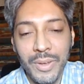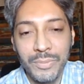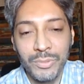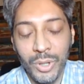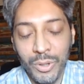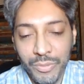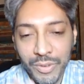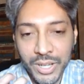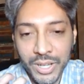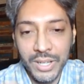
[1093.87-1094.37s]

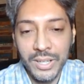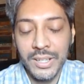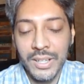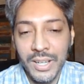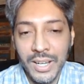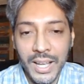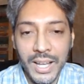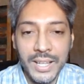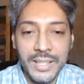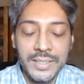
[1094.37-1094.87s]
sort of
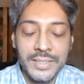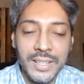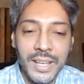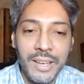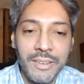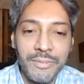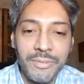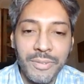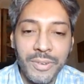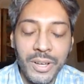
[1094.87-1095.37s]
internalized,
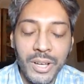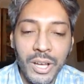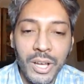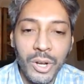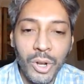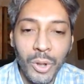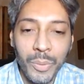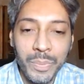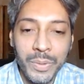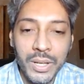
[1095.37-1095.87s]
I've
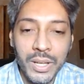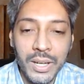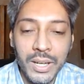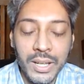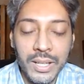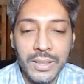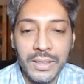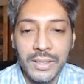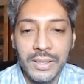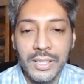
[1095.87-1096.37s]
adopted,
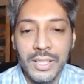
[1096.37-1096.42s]
and